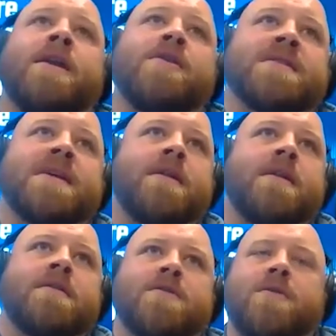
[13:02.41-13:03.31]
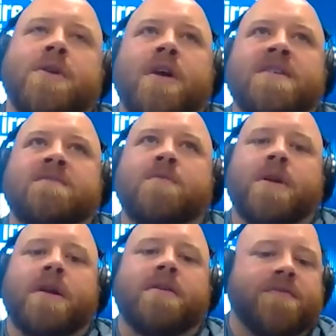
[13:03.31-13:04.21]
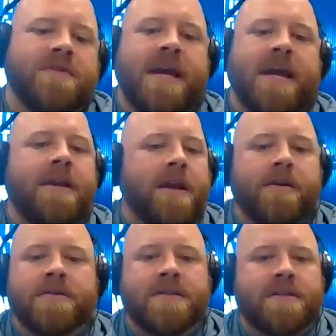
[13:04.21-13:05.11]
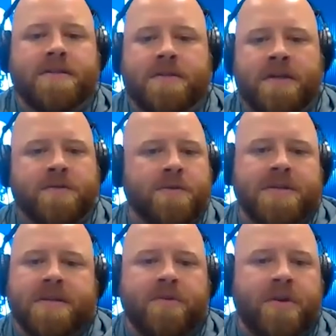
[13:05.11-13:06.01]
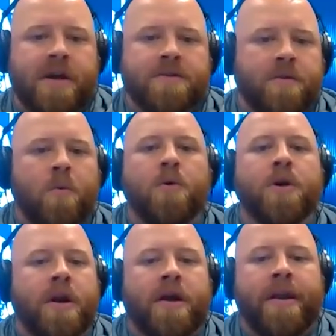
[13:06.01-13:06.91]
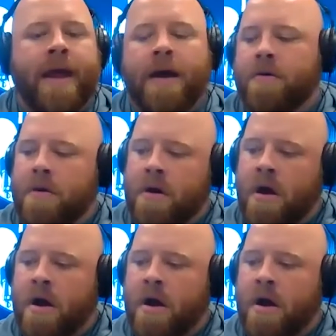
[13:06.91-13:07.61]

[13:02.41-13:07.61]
you said, so you guys have been working on this for 10 years and it's really something you guys are working on now.